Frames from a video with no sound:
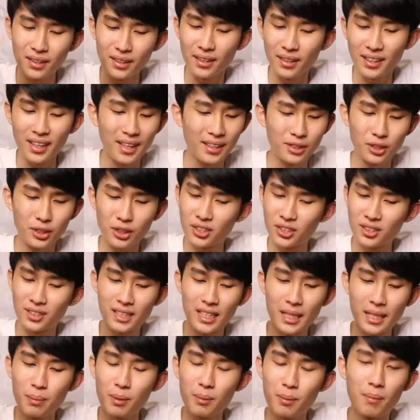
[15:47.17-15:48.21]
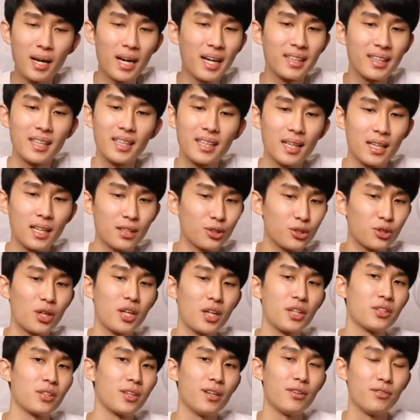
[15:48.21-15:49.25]
yeah, just keep in mind that I'll
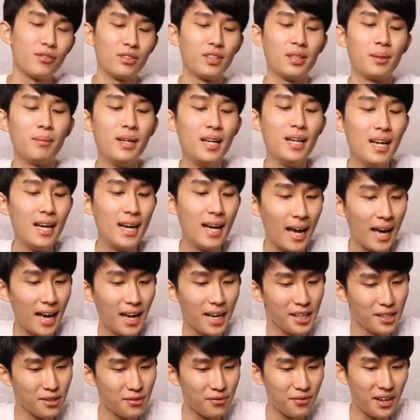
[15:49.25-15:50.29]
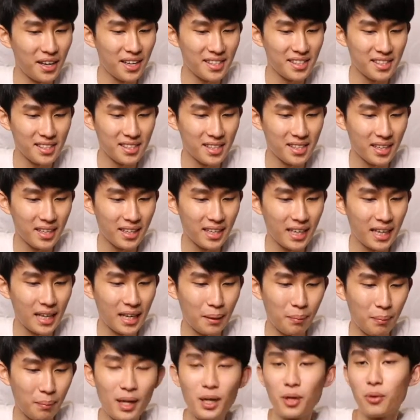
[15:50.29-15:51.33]
try to cover them as fast as I
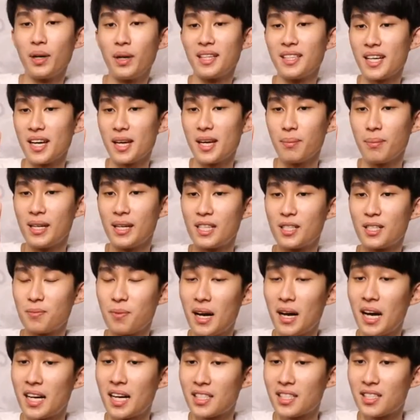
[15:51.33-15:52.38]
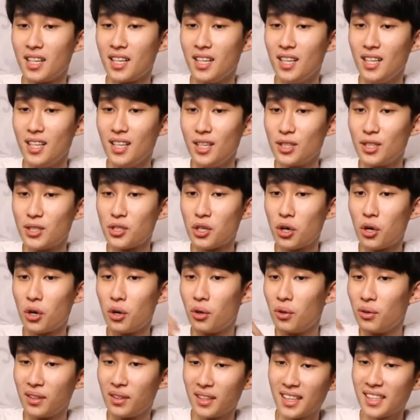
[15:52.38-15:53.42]
can. By the way, 10 minutes passed,
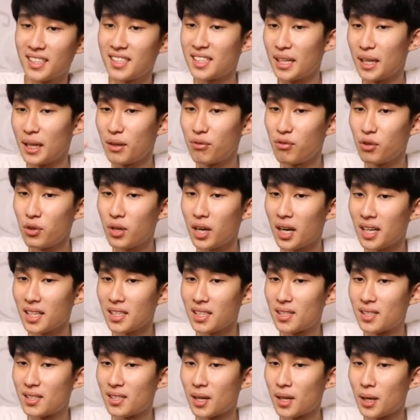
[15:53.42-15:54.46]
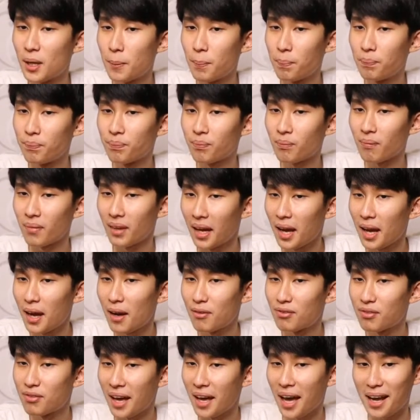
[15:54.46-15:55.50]
so let's see if you guys have
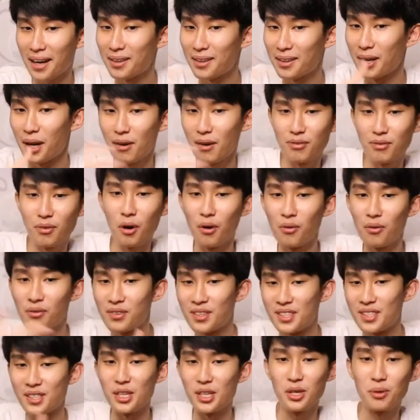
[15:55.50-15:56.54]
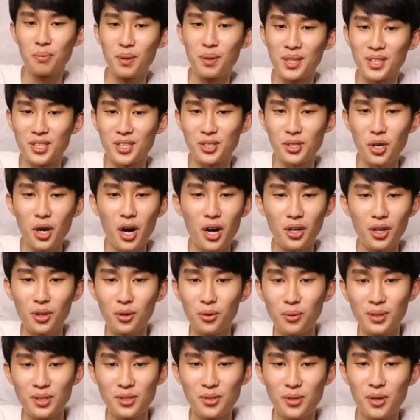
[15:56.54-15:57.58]
had enough of this earbuds talk or
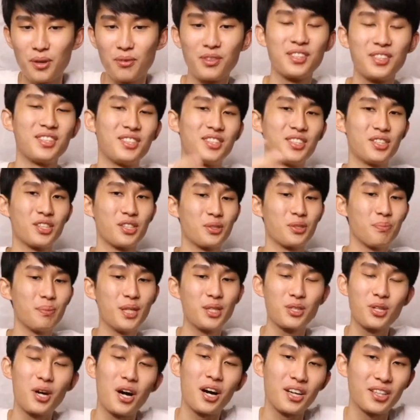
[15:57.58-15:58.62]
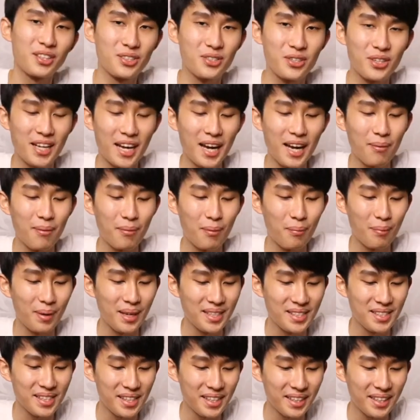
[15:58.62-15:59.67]
whatsoever. This is just me talking to the camera
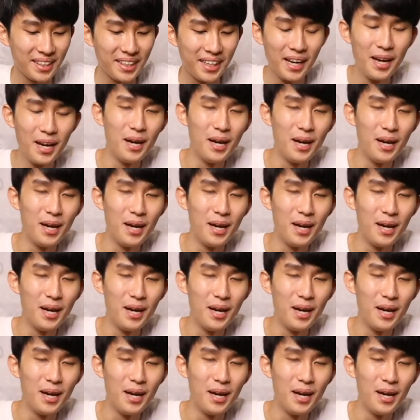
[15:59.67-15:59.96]
basically,